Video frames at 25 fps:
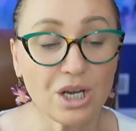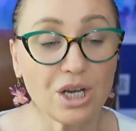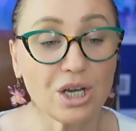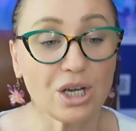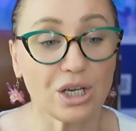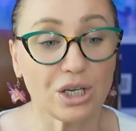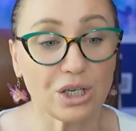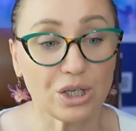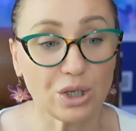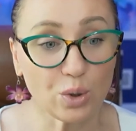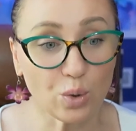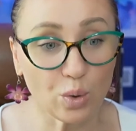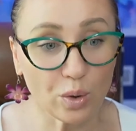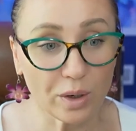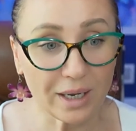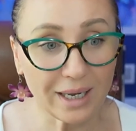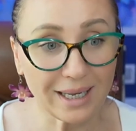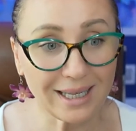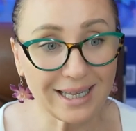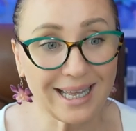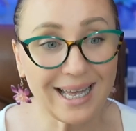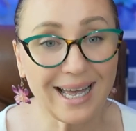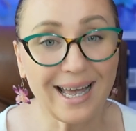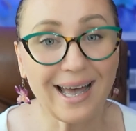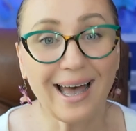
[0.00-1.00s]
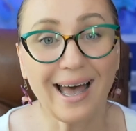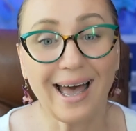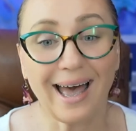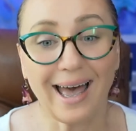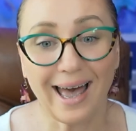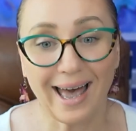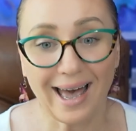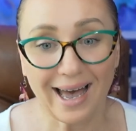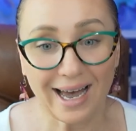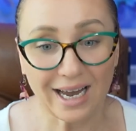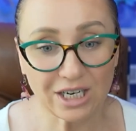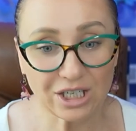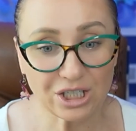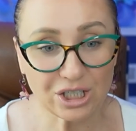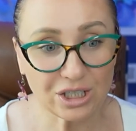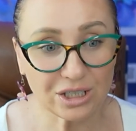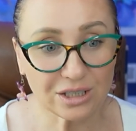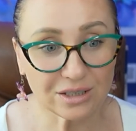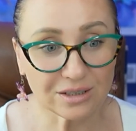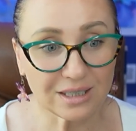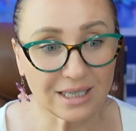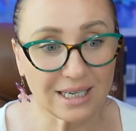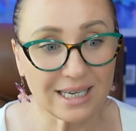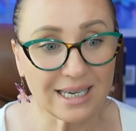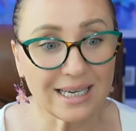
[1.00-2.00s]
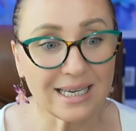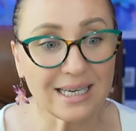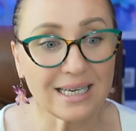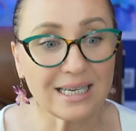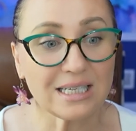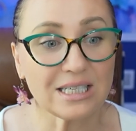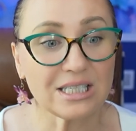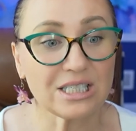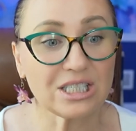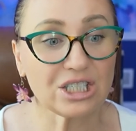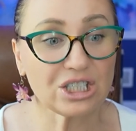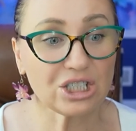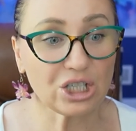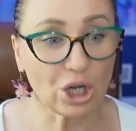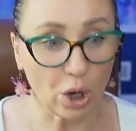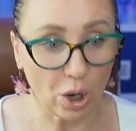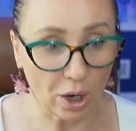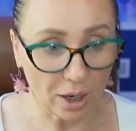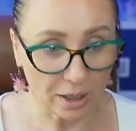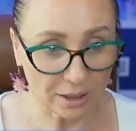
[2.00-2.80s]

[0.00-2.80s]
You can actually start